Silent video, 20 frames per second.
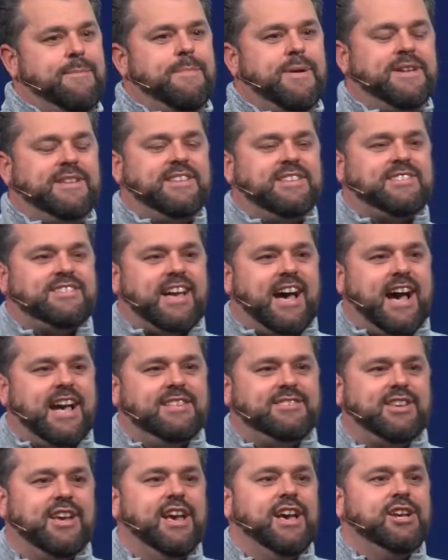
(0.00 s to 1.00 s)
but
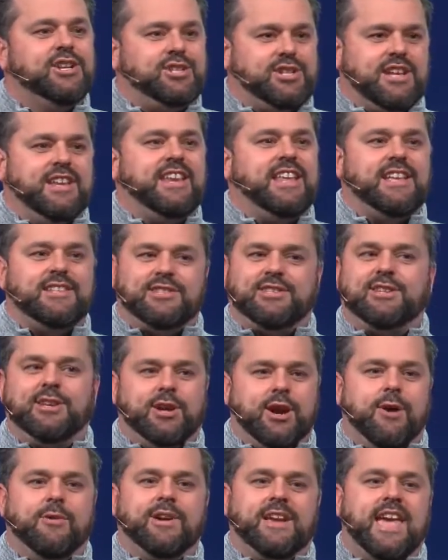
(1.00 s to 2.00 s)
decides she needs to
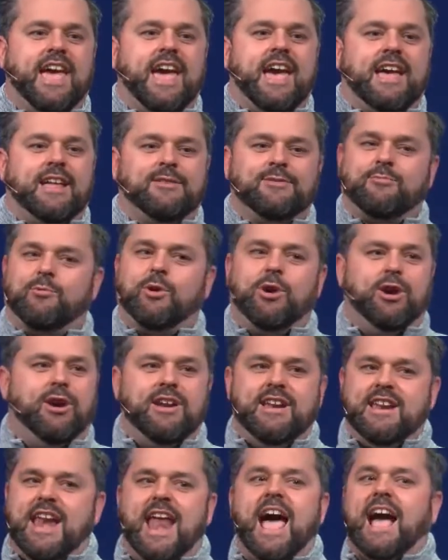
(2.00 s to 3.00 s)
go again. We're
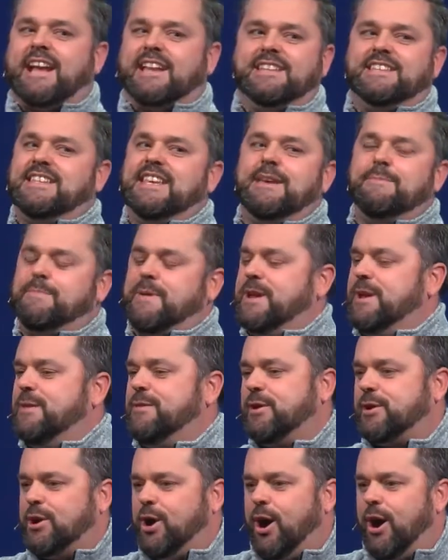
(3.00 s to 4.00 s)
neck deep into
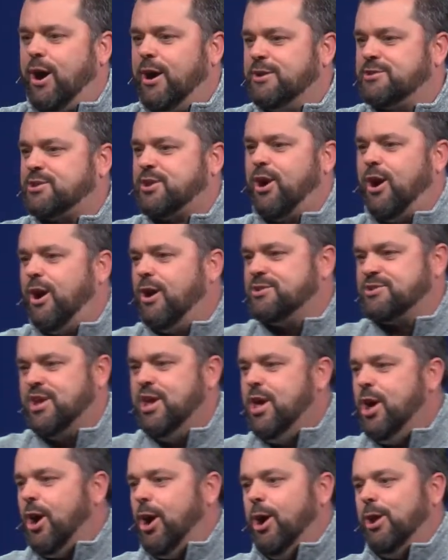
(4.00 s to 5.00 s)
the cars, cars
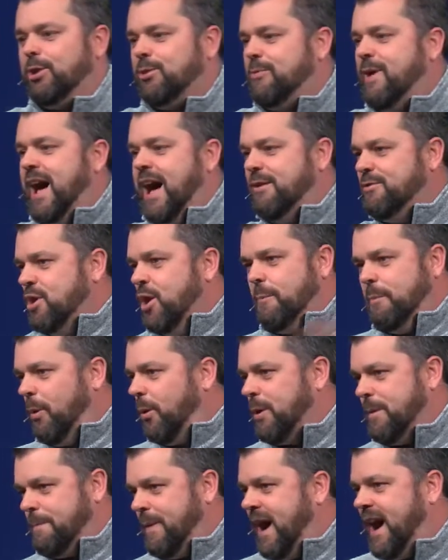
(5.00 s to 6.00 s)
all around, no
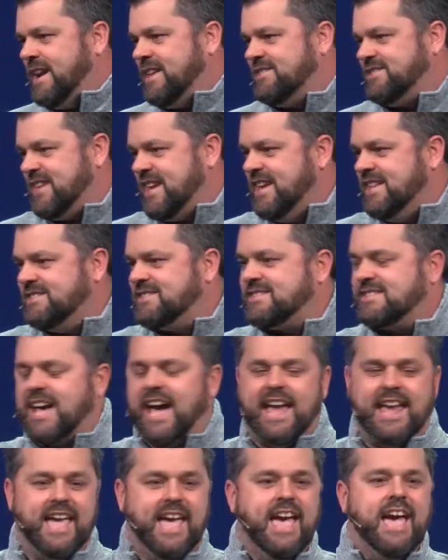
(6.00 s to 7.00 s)
porta potties in
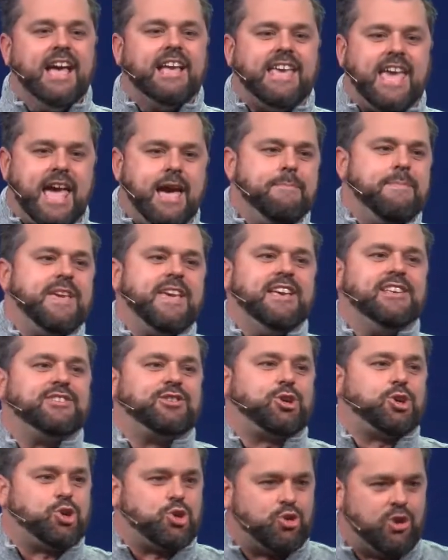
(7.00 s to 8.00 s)
sight. Cami
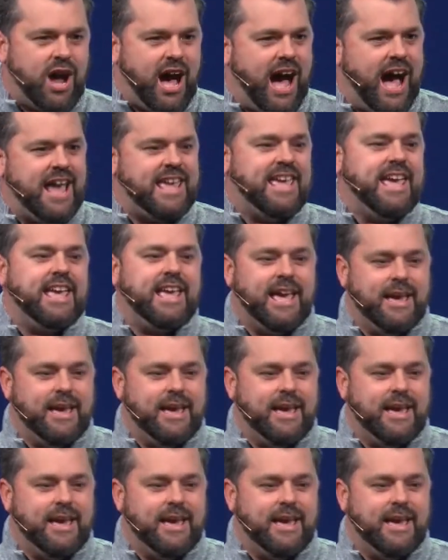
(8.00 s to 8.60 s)
is crying